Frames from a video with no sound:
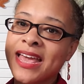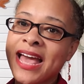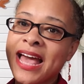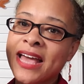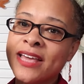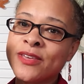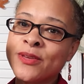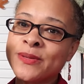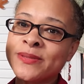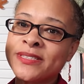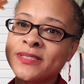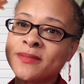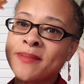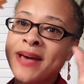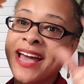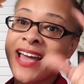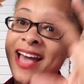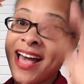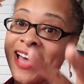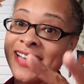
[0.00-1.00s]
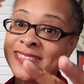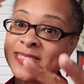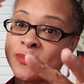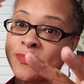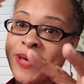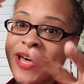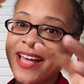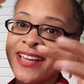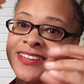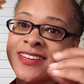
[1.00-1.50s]
I used my
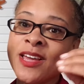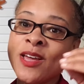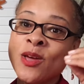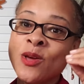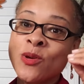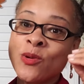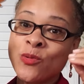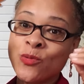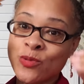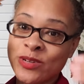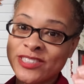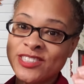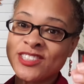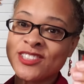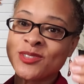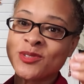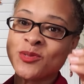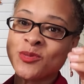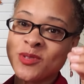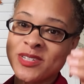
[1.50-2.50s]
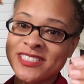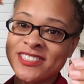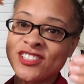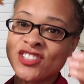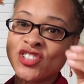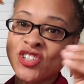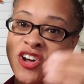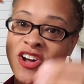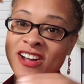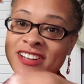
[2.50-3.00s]
hotspot, which was
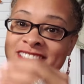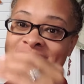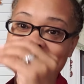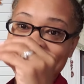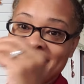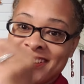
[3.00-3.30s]
charged